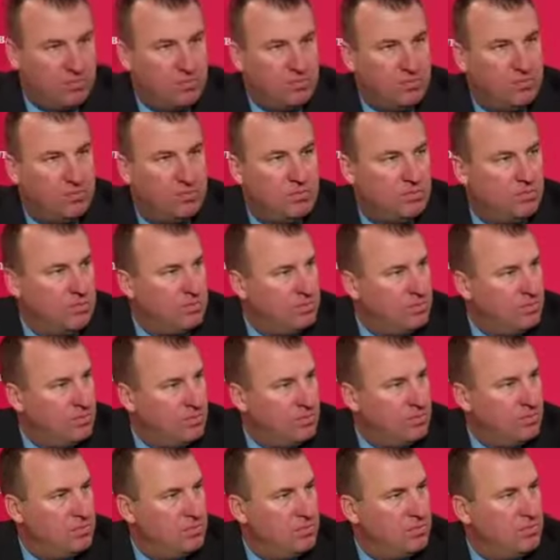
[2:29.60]
Yep. What would
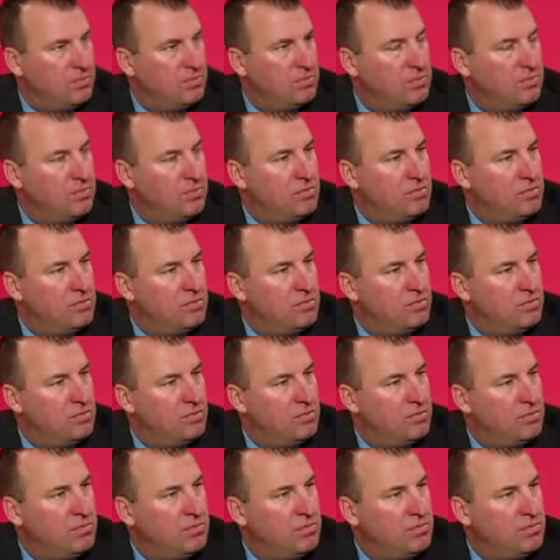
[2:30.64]
you detail,
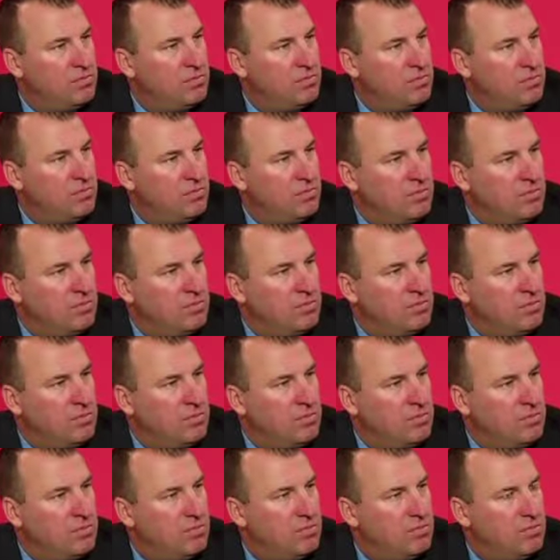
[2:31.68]
even though
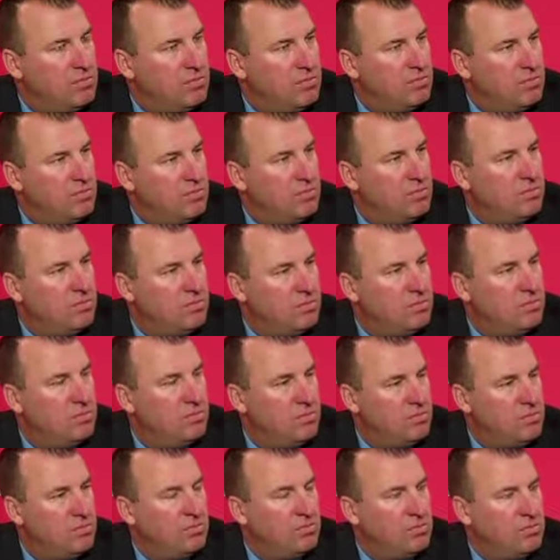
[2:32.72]
you haven't seen him in a game,
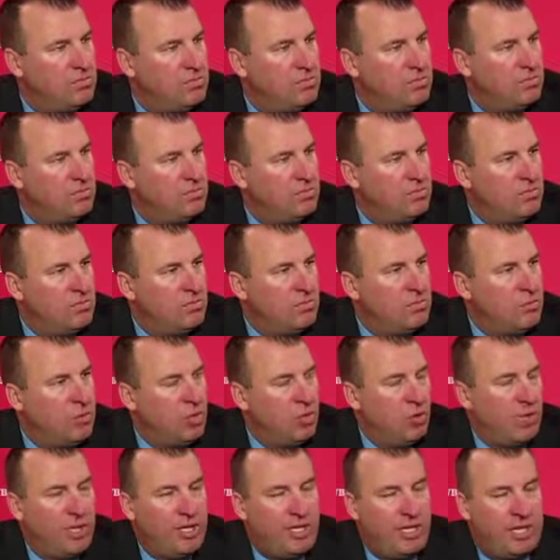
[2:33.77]
what his strengths are?
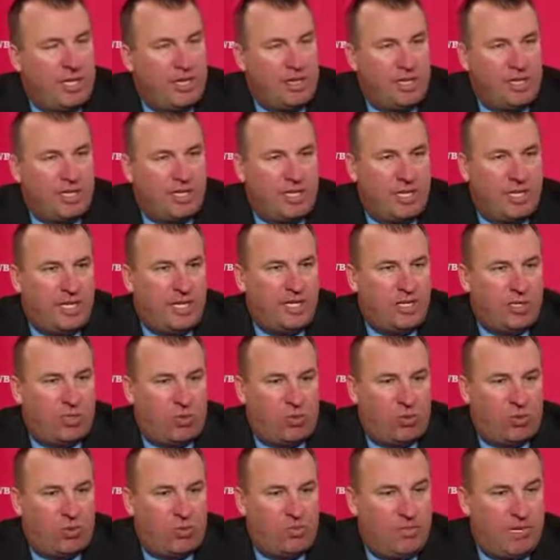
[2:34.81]
Well, I think any of the
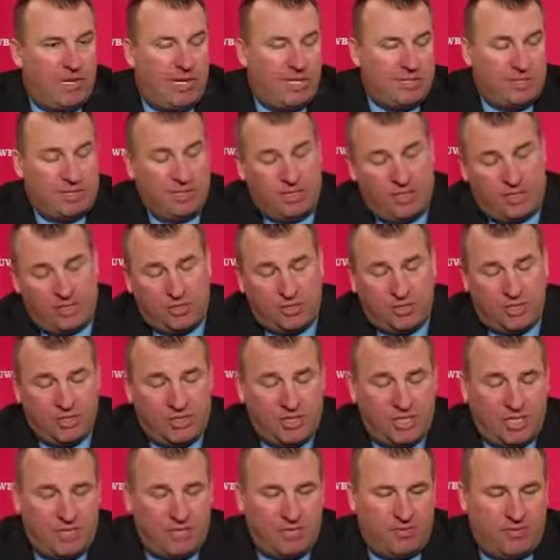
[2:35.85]
quarterbacks, and actually I
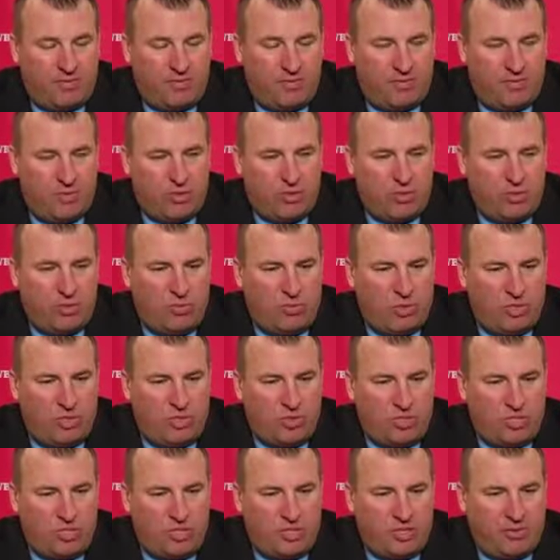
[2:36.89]
sat and visited with them all on
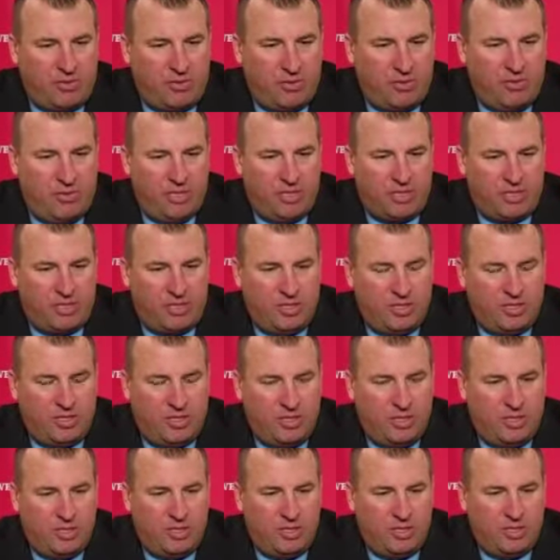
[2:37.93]
Sunday, would admit that
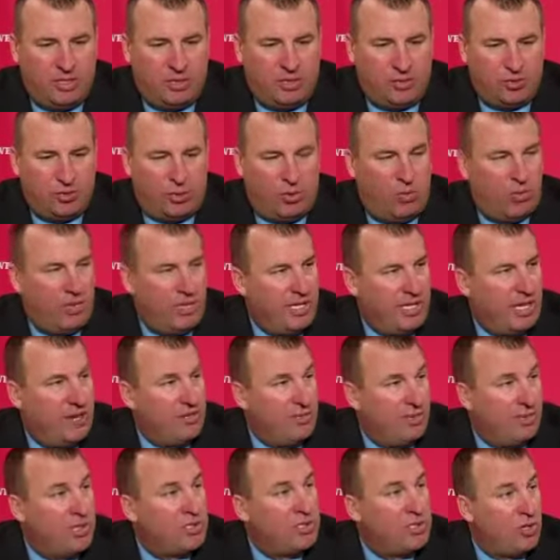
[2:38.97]
you know, Joel might have
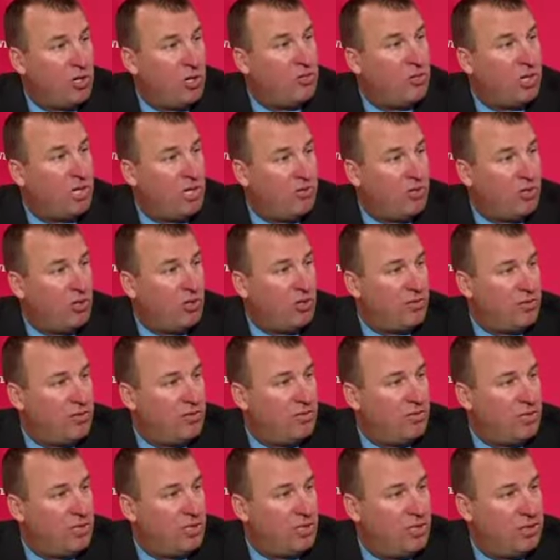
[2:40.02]
the best arm out of all of them,
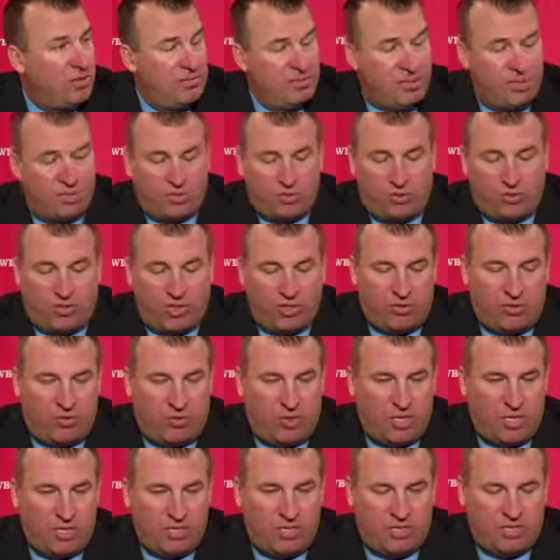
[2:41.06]
um, just
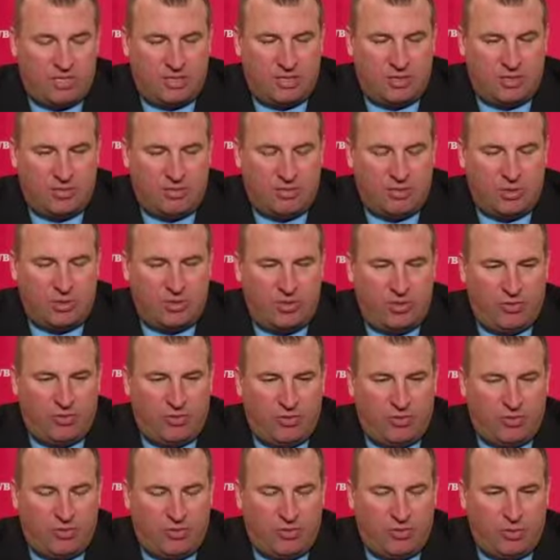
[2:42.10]
strength-wise, uh, ability to
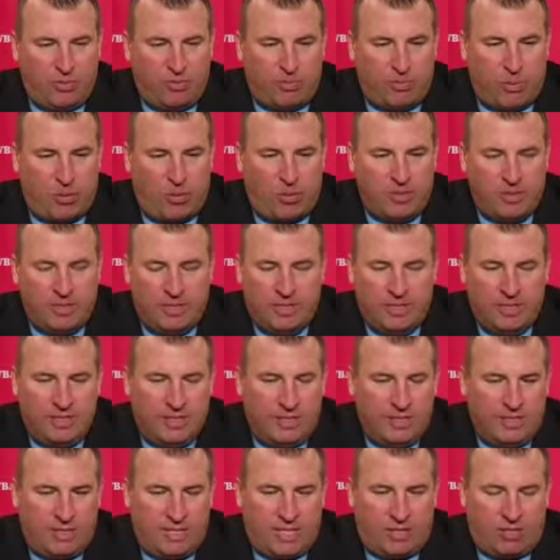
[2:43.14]
throw the football.
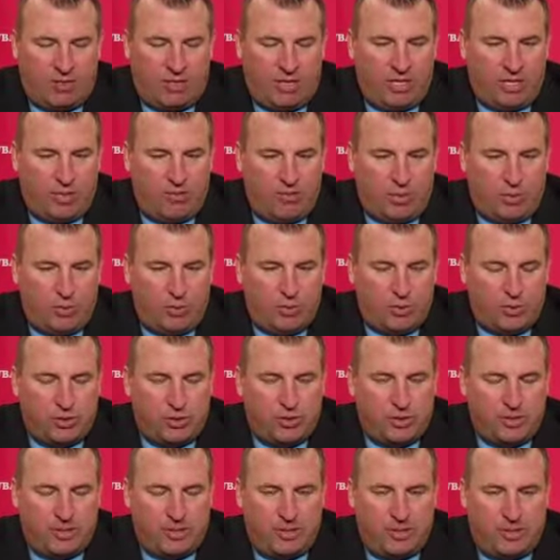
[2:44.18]
He's got great
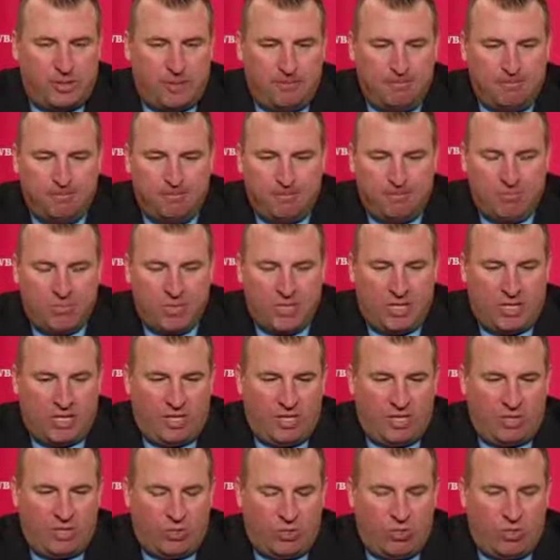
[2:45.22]
composure. Um, I
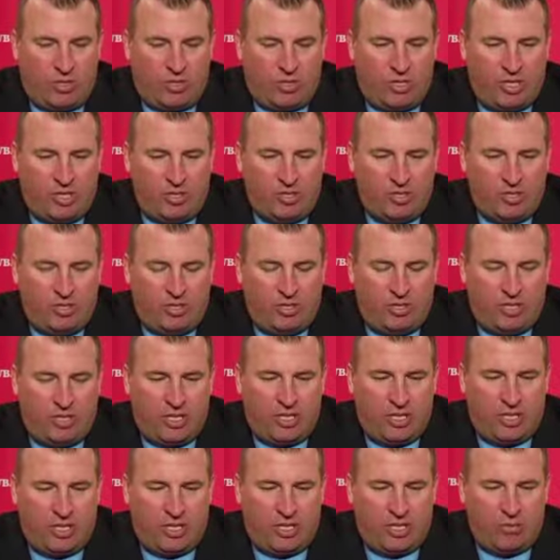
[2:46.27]
think the one thing you can
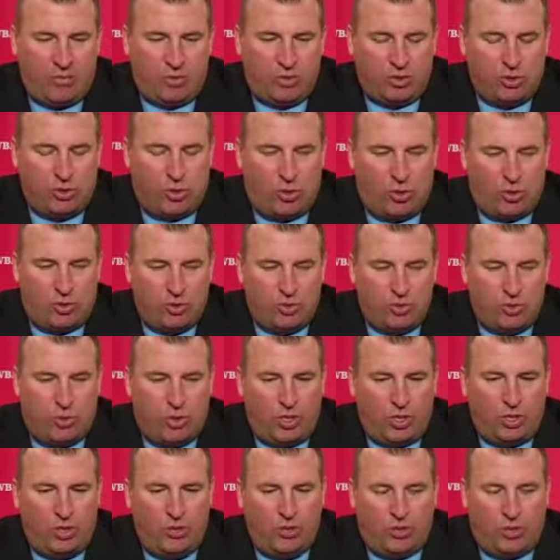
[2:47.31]
count on with Joel is
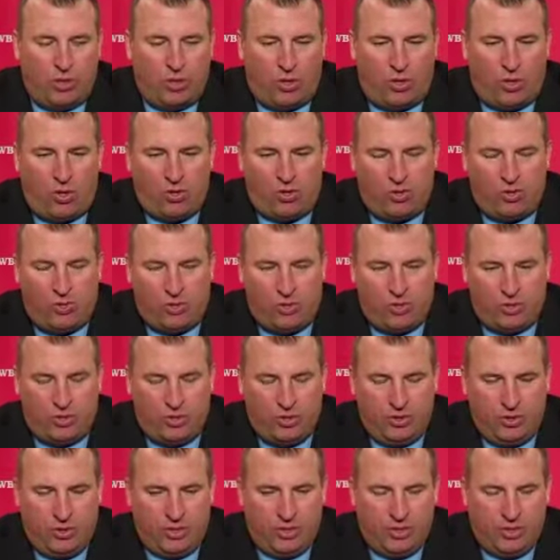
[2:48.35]
what you call and what
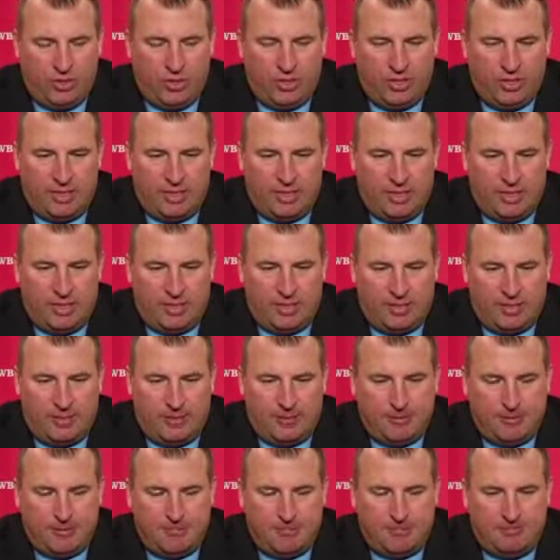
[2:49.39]
you
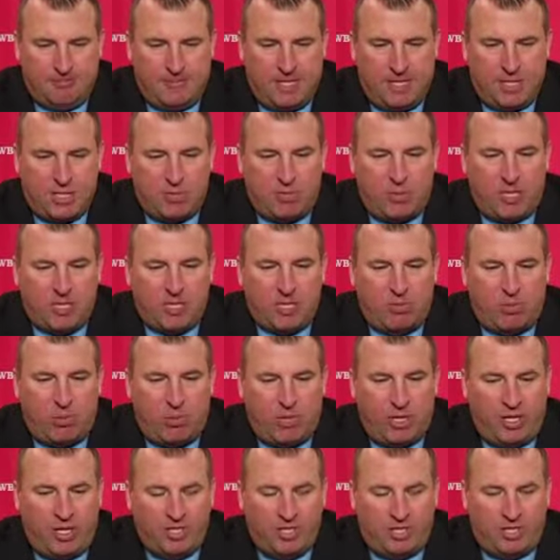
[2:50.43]
um, expect a
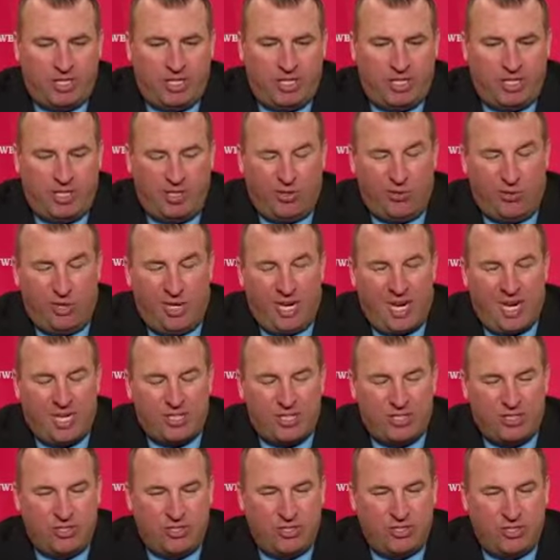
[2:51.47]
play to see and the
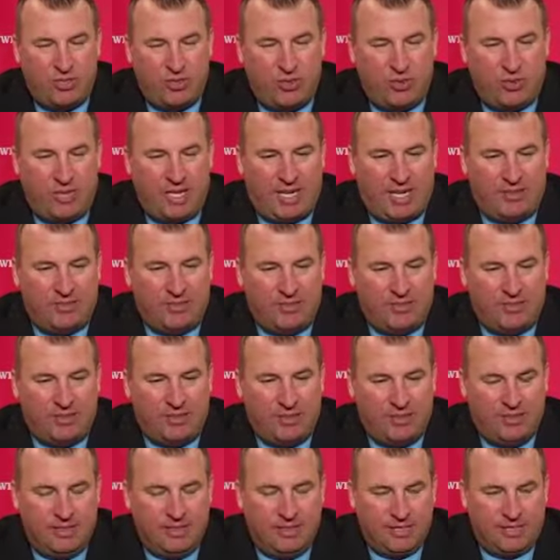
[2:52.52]
reactions that you would have to
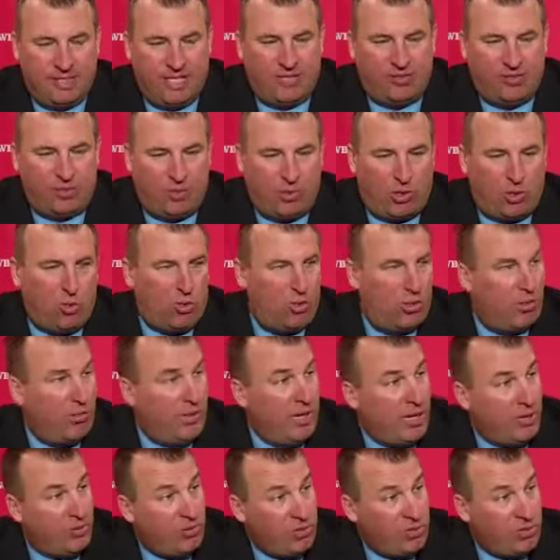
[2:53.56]
get from a
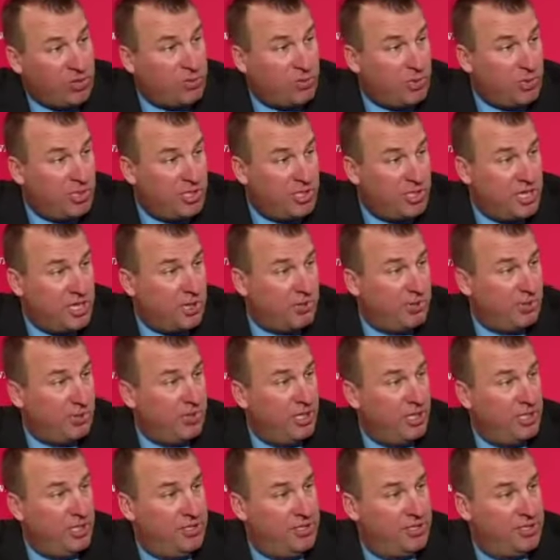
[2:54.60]
quarterback, whether it's pre-snap
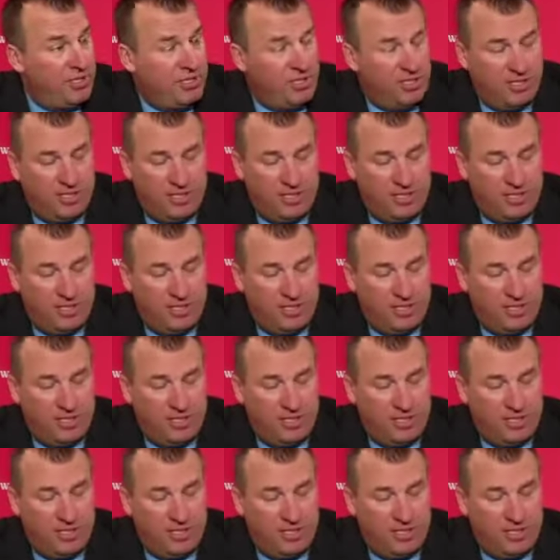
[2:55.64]
reads,